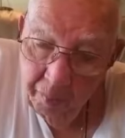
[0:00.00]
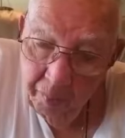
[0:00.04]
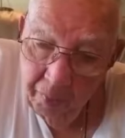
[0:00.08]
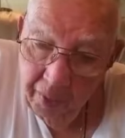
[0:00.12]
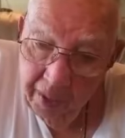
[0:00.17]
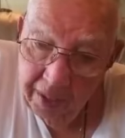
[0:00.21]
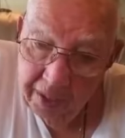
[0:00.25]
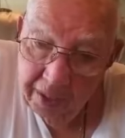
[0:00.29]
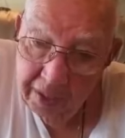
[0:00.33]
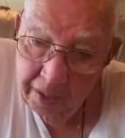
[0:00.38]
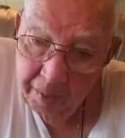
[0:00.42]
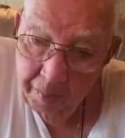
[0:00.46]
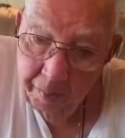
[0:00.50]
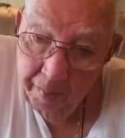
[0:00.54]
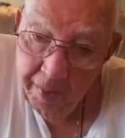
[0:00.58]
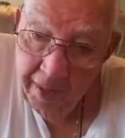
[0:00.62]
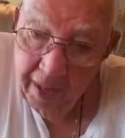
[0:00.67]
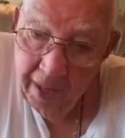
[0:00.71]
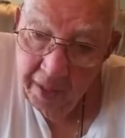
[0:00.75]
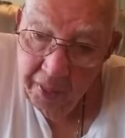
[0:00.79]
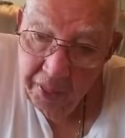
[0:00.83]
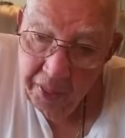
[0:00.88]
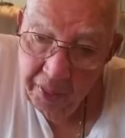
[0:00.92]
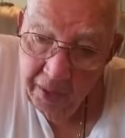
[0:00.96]
That's the
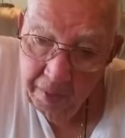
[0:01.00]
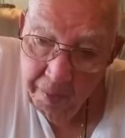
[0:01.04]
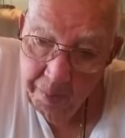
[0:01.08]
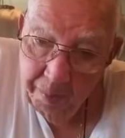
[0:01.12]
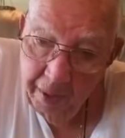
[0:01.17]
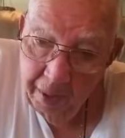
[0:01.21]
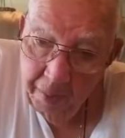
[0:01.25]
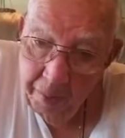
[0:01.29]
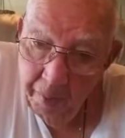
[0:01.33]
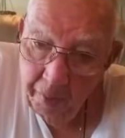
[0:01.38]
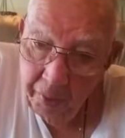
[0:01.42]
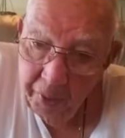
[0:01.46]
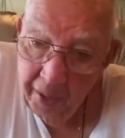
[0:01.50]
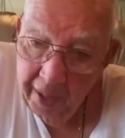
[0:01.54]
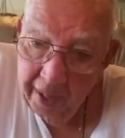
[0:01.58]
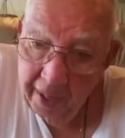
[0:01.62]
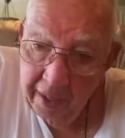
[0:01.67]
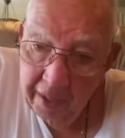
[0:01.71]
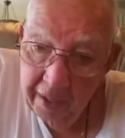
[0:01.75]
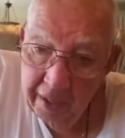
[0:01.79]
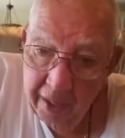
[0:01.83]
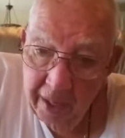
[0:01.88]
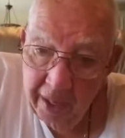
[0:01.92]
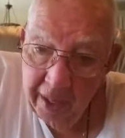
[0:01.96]
myth that people
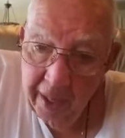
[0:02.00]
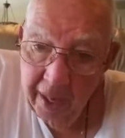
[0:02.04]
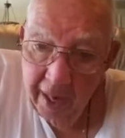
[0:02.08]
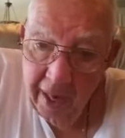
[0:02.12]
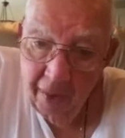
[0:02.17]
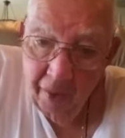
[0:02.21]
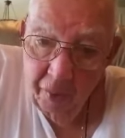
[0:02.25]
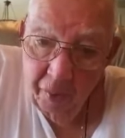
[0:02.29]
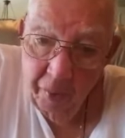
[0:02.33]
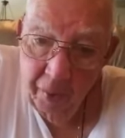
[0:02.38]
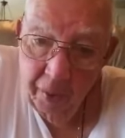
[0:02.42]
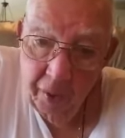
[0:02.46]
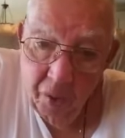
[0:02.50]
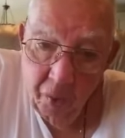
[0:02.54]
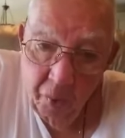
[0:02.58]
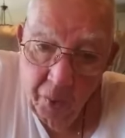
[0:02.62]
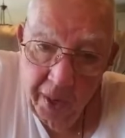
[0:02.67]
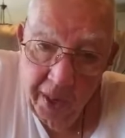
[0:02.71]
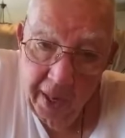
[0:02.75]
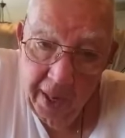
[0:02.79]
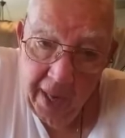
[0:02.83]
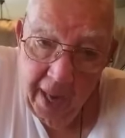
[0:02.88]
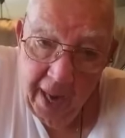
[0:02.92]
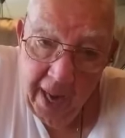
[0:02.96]
think you got to have real
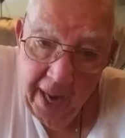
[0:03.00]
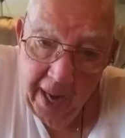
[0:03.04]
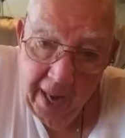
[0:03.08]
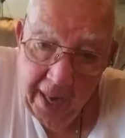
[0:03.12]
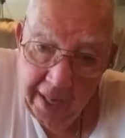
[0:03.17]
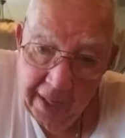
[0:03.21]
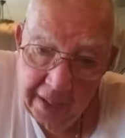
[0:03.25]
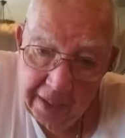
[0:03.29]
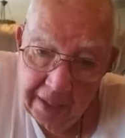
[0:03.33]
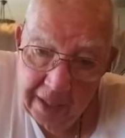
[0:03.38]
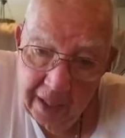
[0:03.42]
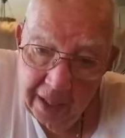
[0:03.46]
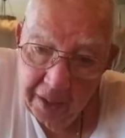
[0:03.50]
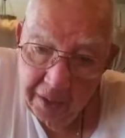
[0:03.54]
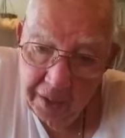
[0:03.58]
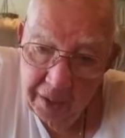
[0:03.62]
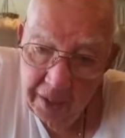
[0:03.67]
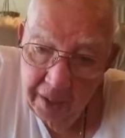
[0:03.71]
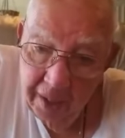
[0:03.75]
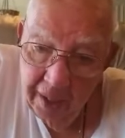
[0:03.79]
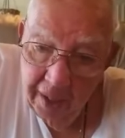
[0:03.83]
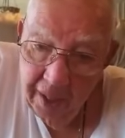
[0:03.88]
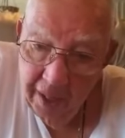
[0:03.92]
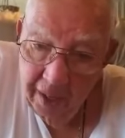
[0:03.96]
red eyes, because
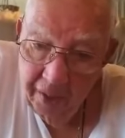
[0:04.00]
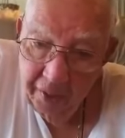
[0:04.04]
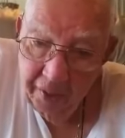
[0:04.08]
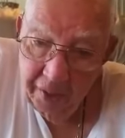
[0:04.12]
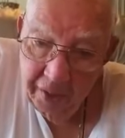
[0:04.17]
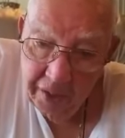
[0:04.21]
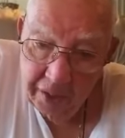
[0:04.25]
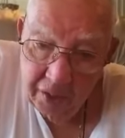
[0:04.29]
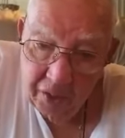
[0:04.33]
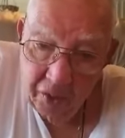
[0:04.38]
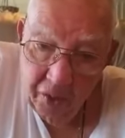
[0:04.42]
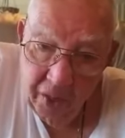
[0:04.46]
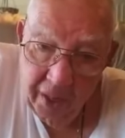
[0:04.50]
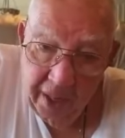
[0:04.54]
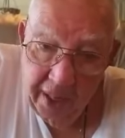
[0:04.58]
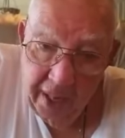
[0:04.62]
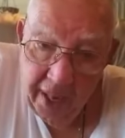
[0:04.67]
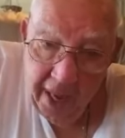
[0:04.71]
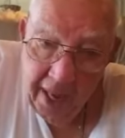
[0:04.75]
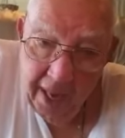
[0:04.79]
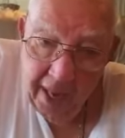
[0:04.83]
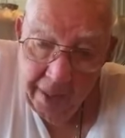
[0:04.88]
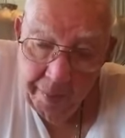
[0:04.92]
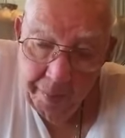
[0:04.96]
there's
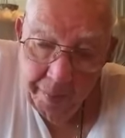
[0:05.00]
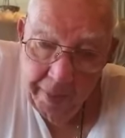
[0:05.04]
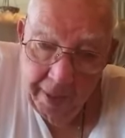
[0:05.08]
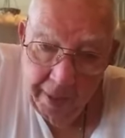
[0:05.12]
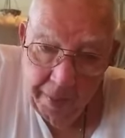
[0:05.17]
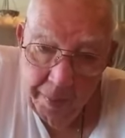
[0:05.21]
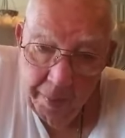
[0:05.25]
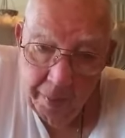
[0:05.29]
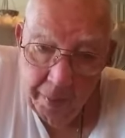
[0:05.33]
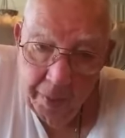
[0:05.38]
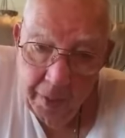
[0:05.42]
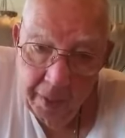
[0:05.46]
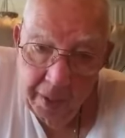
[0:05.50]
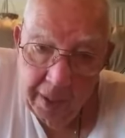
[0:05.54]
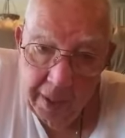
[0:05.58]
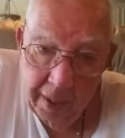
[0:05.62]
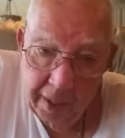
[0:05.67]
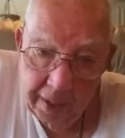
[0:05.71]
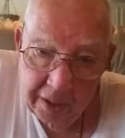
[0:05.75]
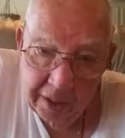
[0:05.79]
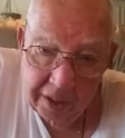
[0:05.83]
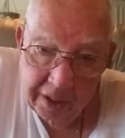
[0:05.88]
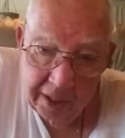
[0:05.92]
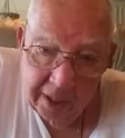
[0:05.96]
green-eyed people that
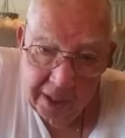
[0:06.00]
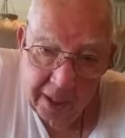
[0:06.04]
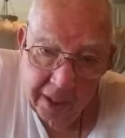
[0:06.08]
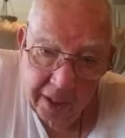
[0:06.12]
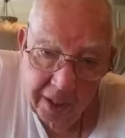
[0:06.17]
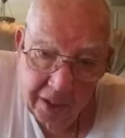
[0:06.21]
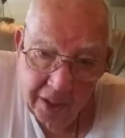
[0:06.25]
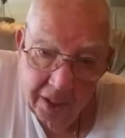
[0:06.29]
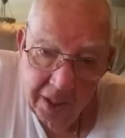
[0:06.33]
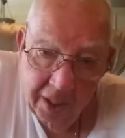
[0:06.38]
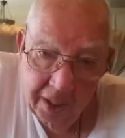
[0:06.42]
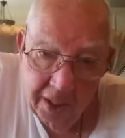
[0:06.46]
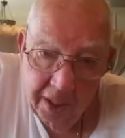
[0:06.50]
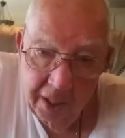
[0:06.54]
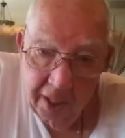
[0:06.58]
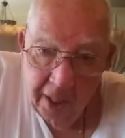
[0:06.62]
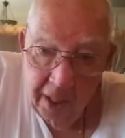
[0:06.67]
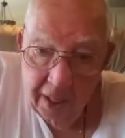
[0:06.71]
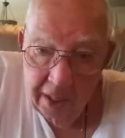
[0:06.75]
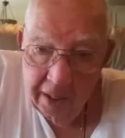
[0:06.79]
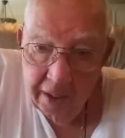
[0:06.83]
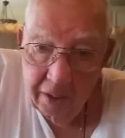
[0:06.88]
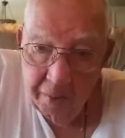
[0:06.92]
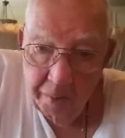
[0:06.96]
can see good, and
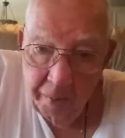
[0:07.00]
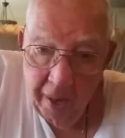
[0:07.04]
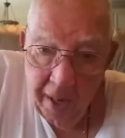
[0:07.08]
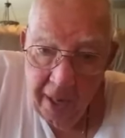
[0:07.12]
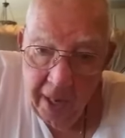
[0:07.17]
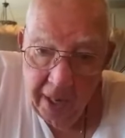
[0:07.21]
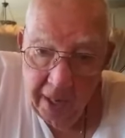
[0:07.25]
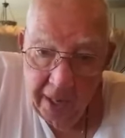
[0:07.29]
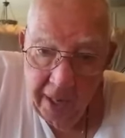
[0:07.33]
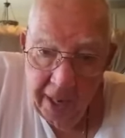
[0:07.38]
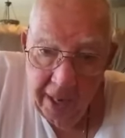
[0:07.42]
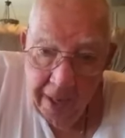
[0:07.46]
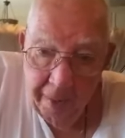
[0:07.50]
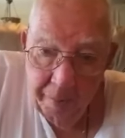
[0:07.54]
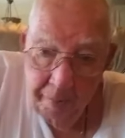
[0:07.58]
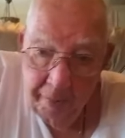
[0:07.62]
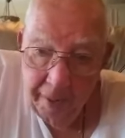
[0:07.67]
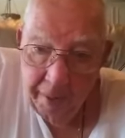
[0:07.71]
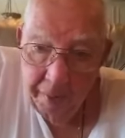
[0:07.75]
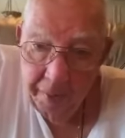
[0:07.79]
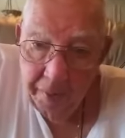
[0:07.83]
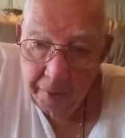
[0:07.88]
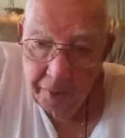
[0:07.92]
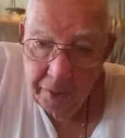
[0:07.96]
there's brown-eyed
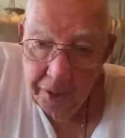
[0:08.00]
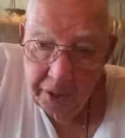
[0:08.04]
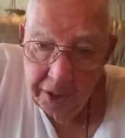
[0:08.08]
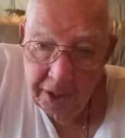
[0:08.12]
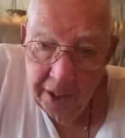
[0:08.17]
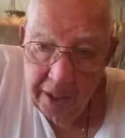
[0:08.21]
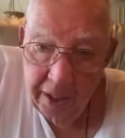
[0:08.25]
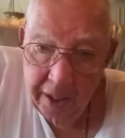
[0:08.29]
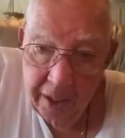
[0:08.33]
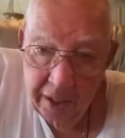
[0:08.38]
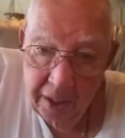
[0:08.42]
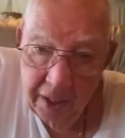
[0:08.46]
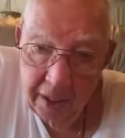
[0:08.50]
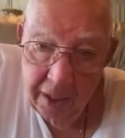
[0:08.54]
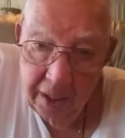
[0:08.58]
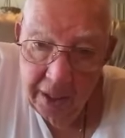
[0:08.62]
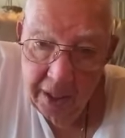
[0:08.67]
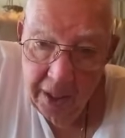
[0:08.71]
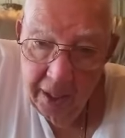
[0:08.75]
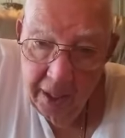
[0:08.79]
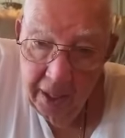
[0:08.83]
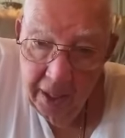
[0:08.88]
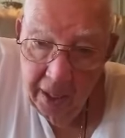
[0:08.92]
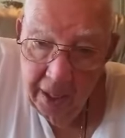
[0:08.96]
people who can see good.
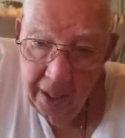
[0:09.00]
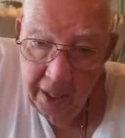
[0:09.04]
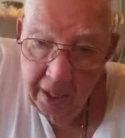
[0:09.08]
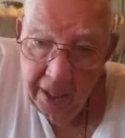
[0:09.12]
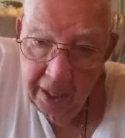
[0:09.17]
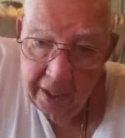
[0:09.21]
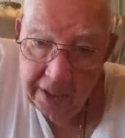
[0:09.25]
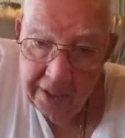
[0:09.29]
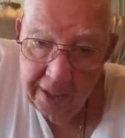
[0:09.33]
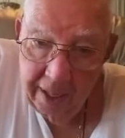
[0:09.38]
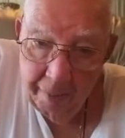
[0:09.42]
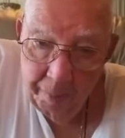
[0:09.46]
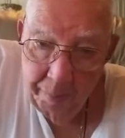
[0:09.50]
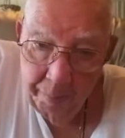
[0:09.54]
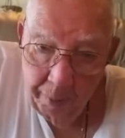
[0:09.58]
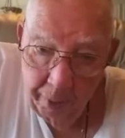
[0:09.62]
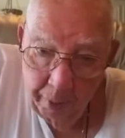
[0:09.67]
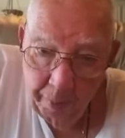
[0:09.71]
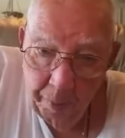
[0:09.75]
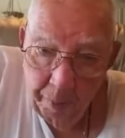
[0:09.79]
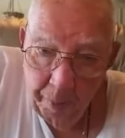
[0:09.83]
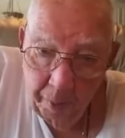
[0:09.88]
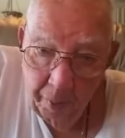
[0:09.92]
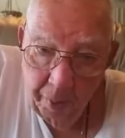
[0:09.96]
It's that
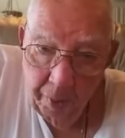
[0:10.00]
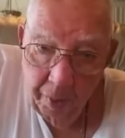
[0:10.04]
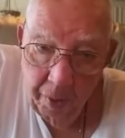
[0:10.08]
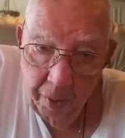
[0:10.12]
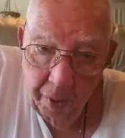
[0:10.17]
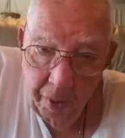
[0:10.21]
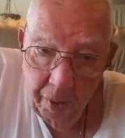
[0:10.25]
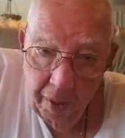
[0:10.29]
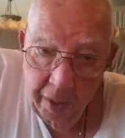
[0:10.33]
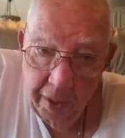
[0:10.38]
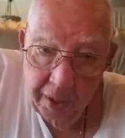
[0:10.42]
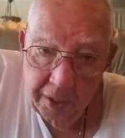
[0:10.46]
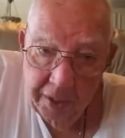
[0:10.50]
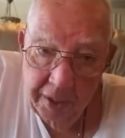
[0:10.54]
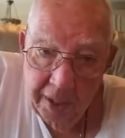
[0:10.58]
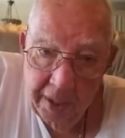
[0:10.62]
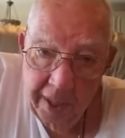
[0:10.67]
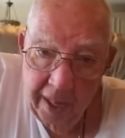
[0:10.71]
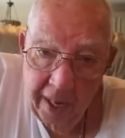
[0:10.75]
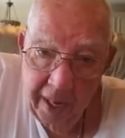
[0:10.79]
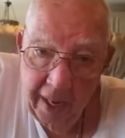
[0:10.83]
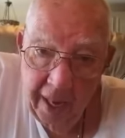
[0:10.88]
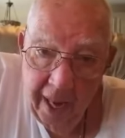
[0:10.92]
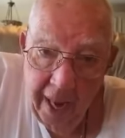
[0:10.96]
pupil that's in
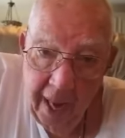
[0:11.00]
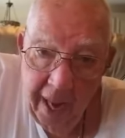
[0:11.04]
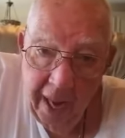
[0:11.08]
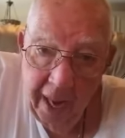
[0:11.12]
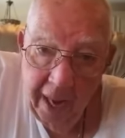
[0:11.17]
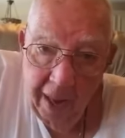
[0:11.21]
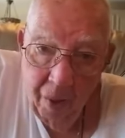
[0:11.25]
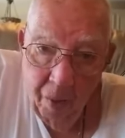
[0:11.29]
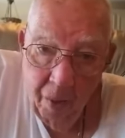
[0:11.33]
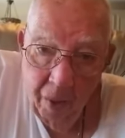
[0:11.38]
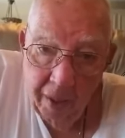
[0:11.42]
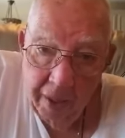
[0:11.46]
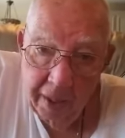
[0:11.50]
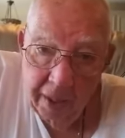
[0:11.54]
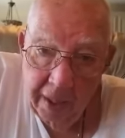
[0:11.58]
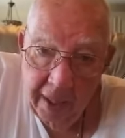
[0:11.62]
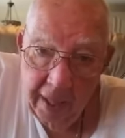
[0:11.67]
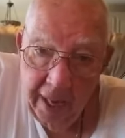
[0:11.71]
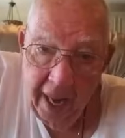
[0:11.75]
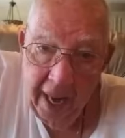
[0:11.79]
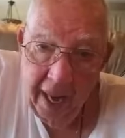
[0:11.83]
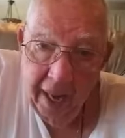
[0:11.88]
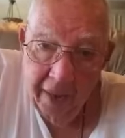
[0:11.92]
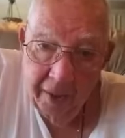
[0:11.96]
that eye what
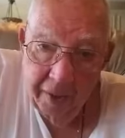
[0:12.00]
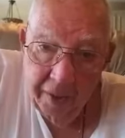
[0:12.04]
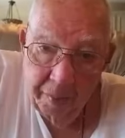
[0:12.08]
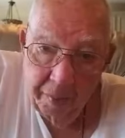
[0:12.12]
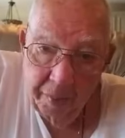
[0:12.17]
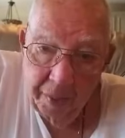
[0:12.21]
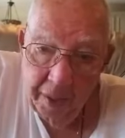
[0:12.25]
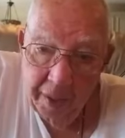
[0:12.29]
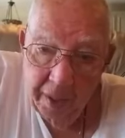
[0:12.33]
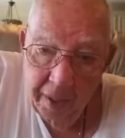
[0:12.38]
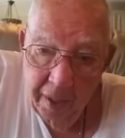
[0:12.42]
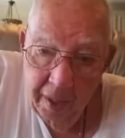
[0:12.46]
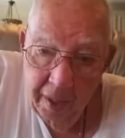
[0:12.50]
counts. But